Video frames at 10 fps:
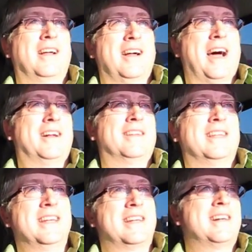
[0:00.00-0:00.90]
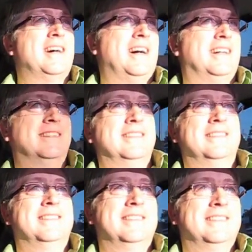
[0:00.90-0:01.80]
I don't think
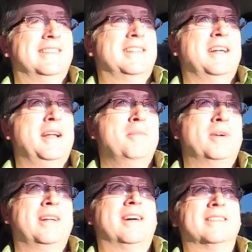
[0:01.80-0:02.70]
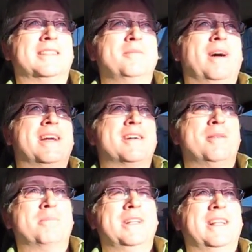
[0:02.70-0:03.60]
anybody else in my
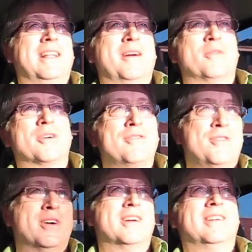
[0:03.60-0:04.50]
company that I work for